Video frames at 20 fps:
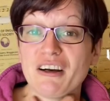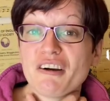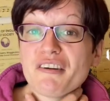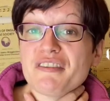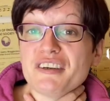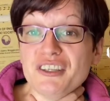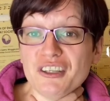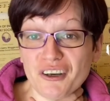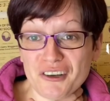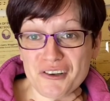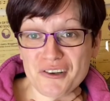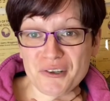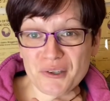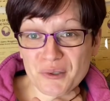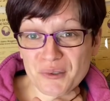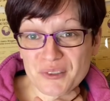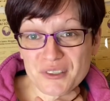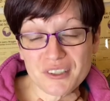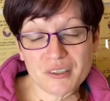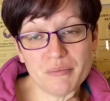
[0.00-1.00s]
Or if you're not
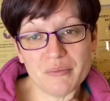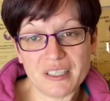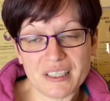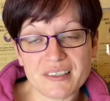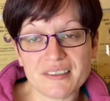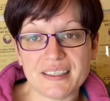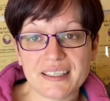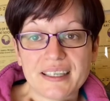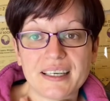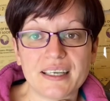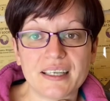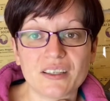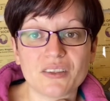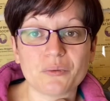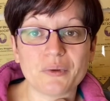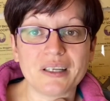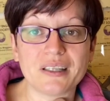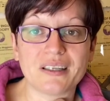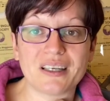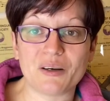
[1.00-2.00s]
sure on something, stick it in
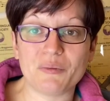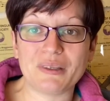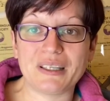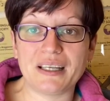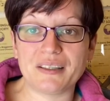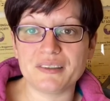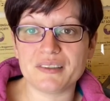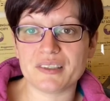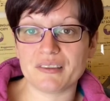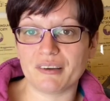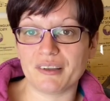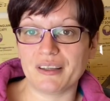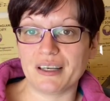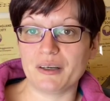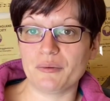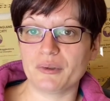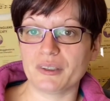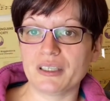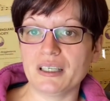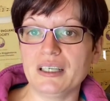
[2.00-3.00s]
as well and I will answer on
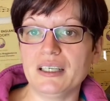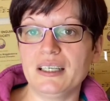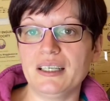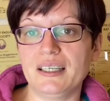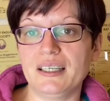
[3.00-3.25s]
that one.